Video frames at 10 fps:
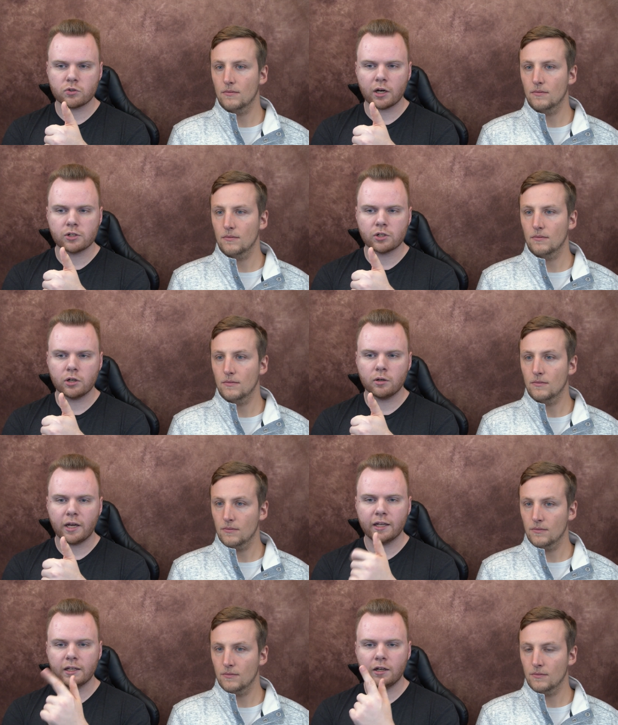Speaker 1: structure
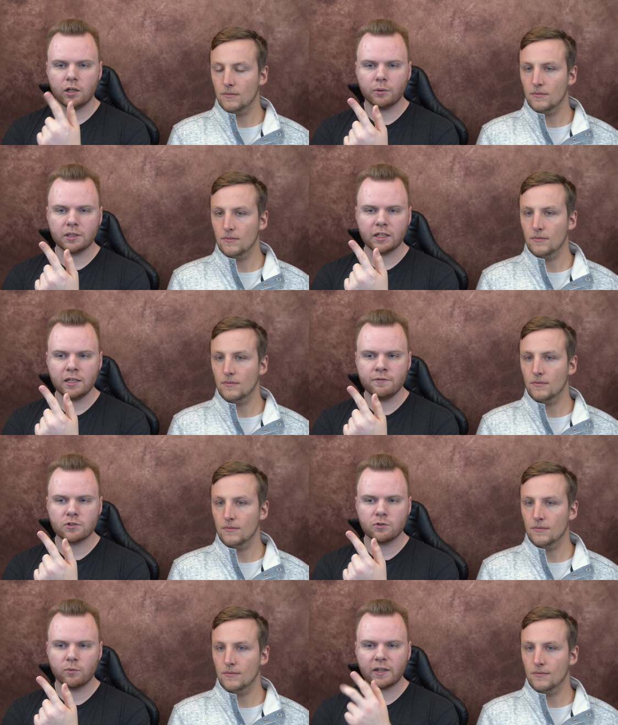and yet no one
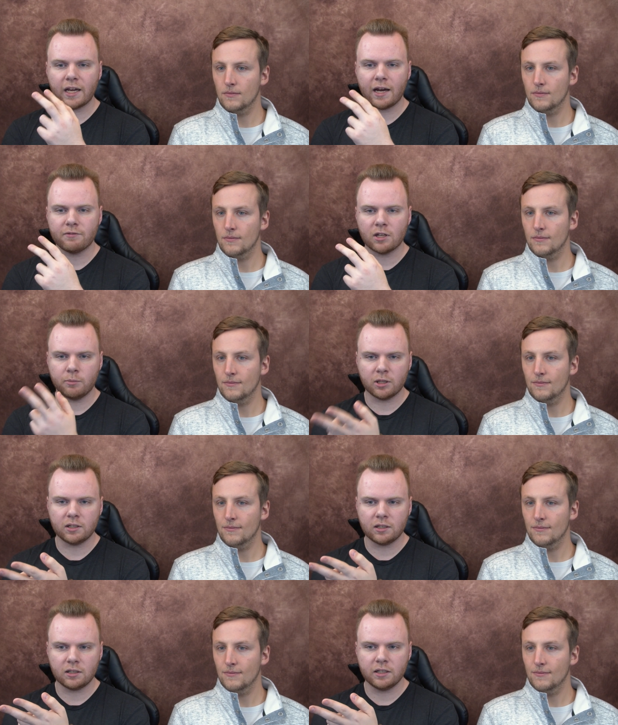leaves when they have the
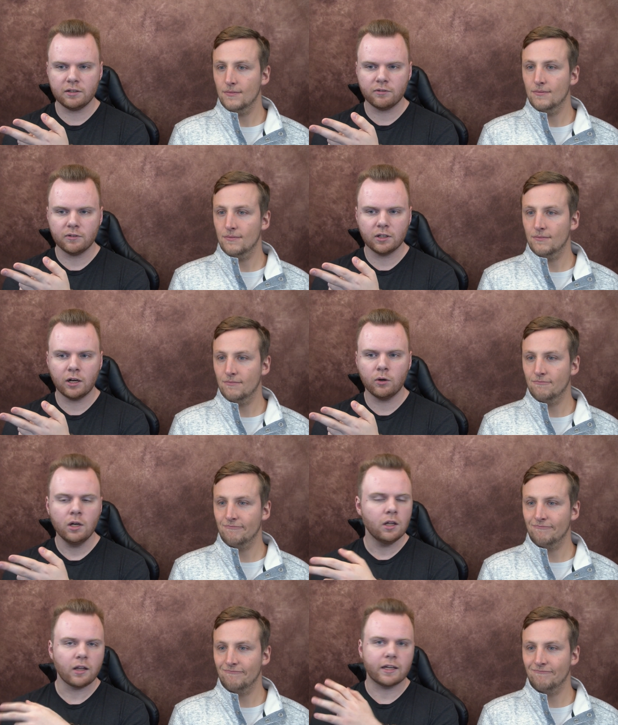ability to leave, you know?
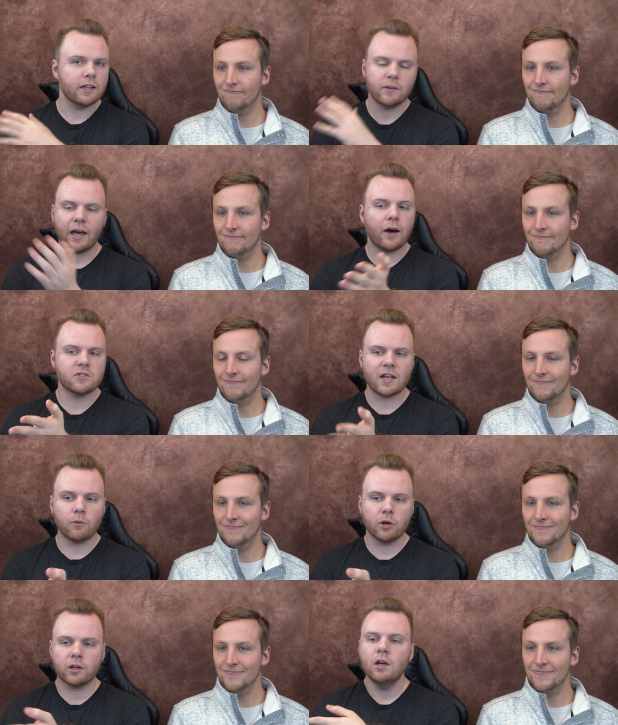Like, how does
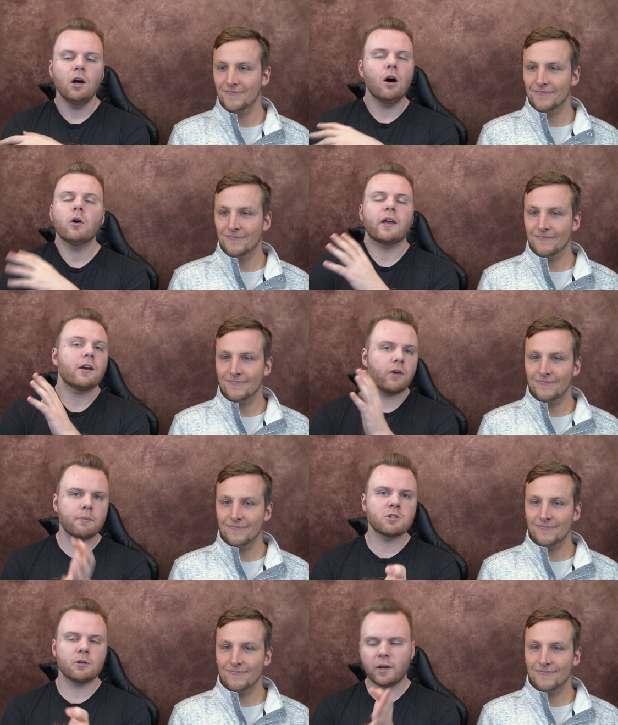that work? Okay,
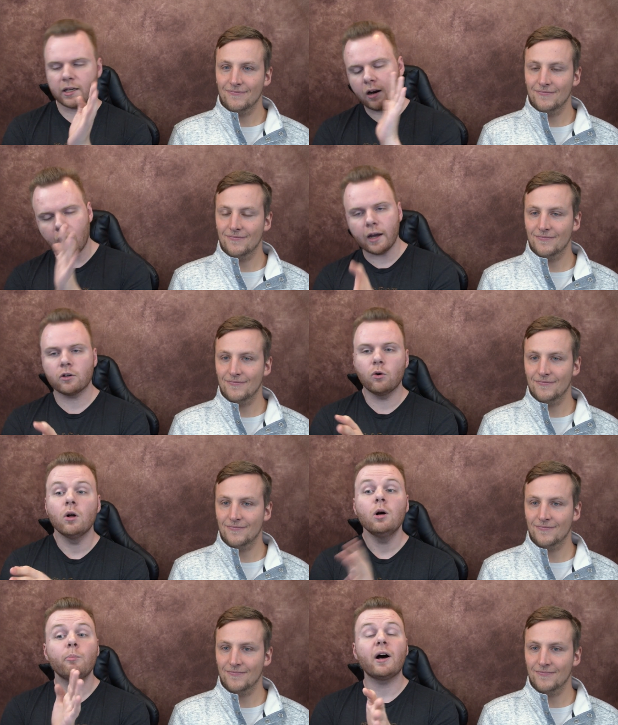crabs in a bucket. All right,
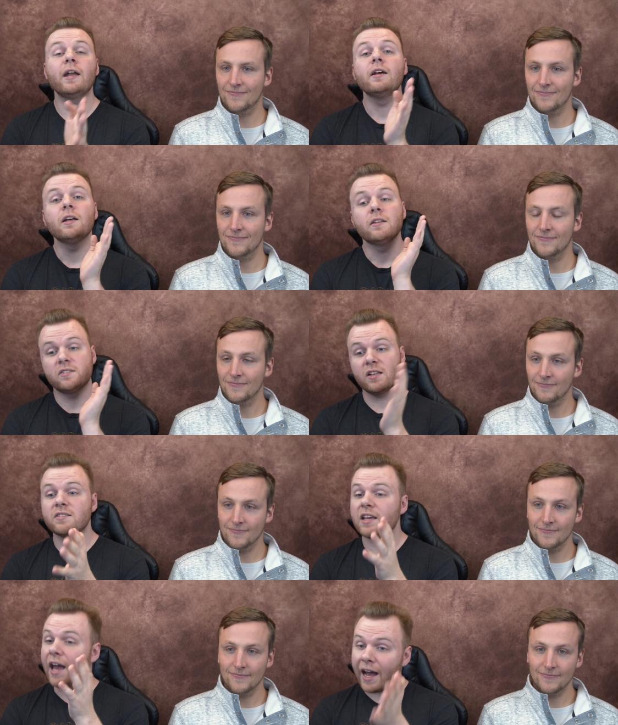cool. But
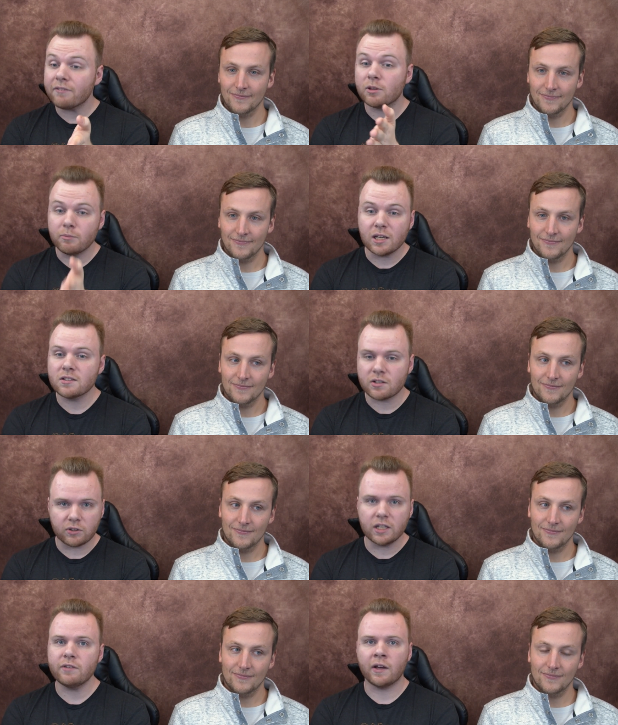since they have the means
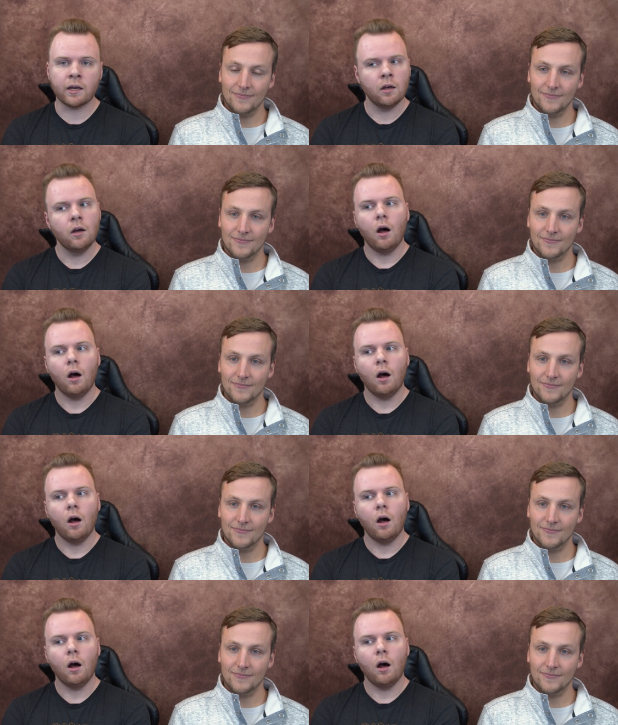of leaving,